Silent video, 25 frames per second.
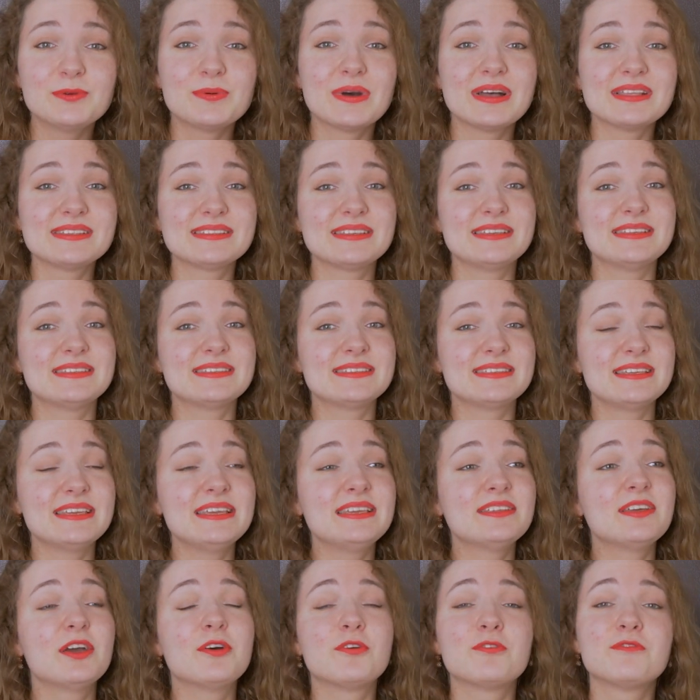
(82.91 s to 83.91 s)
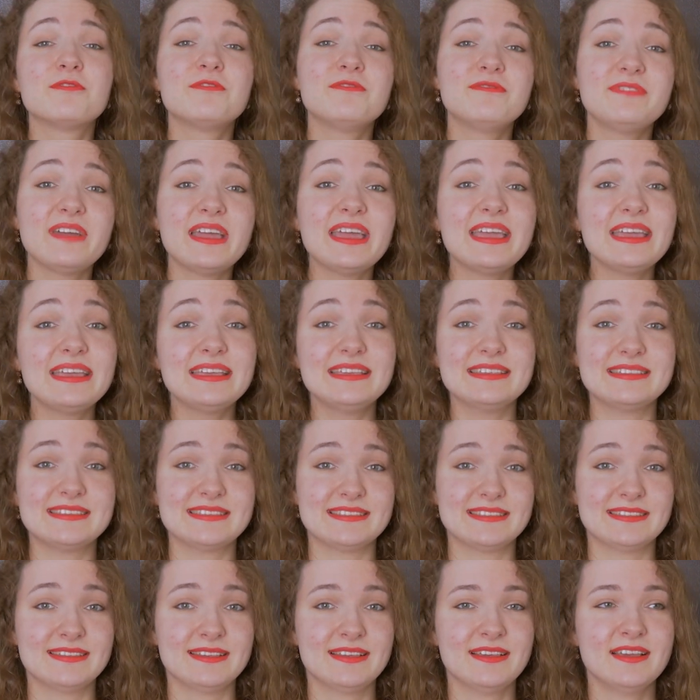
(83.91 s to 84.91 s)
once he saw her
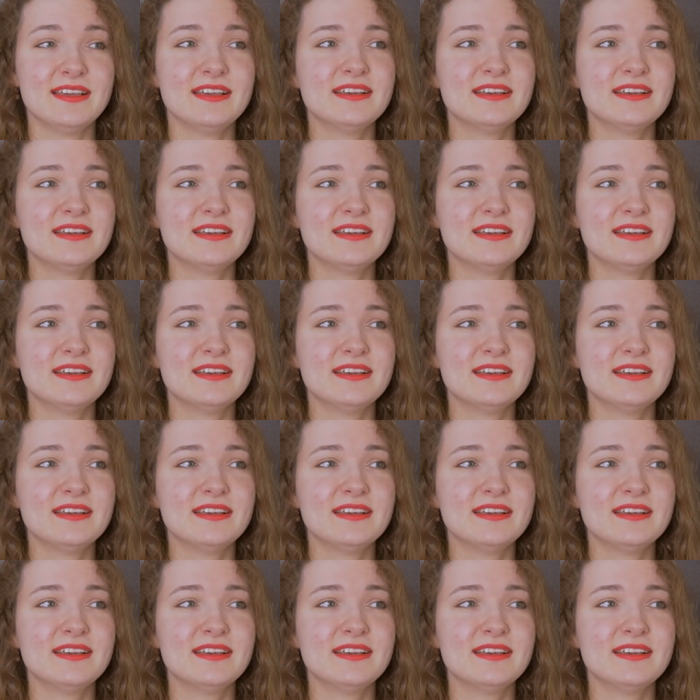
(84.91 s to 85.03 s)
face.